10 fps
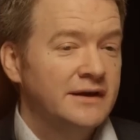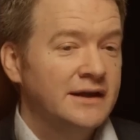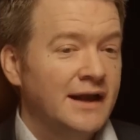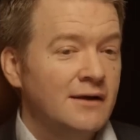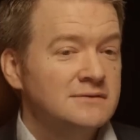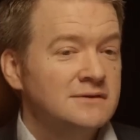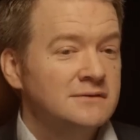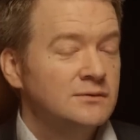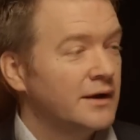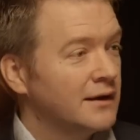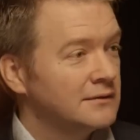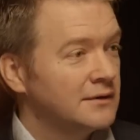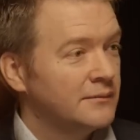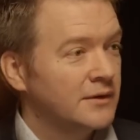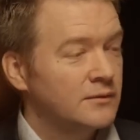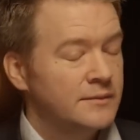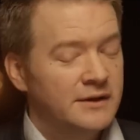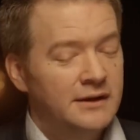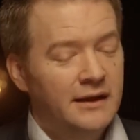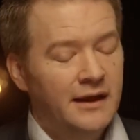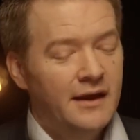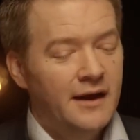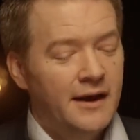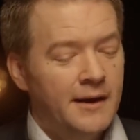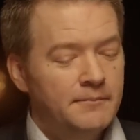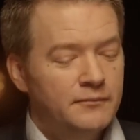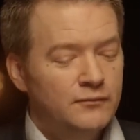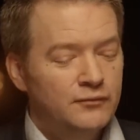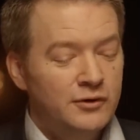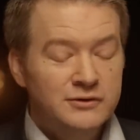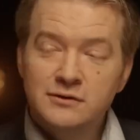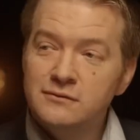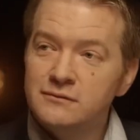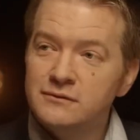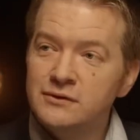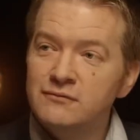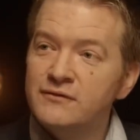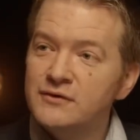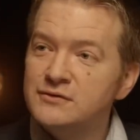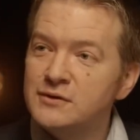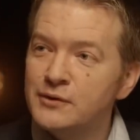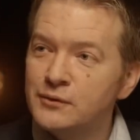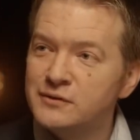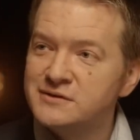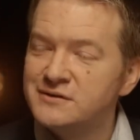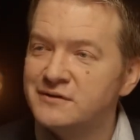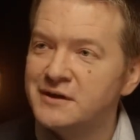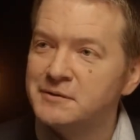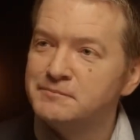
encountered as well among women. Rod, you reviewed the book. What did you think?